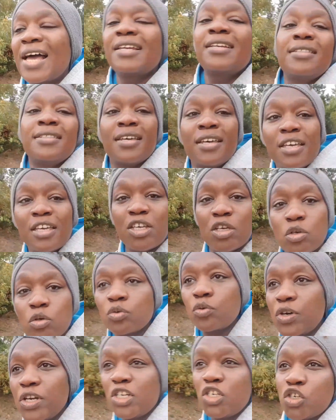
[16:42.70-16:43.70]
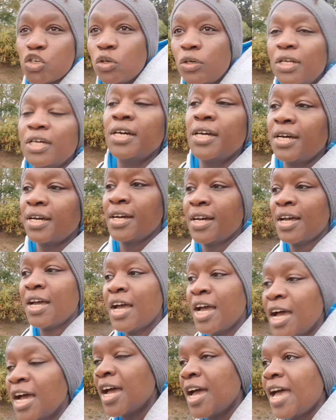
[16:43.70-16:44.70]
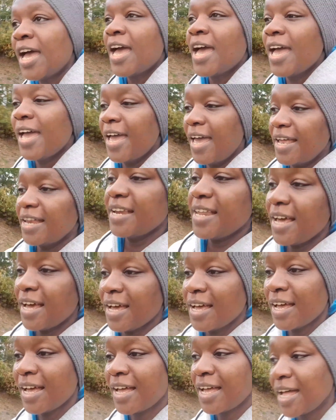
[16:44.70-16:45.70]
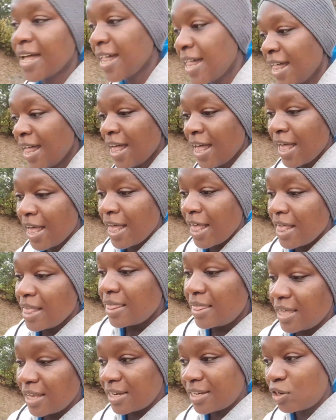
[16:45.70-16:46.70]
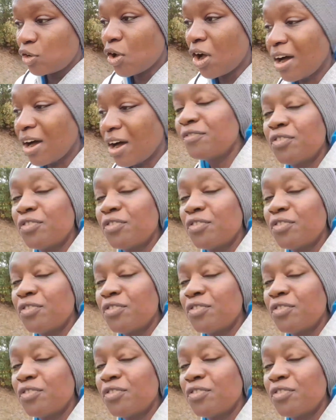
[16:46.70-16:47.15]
the EU region, and you have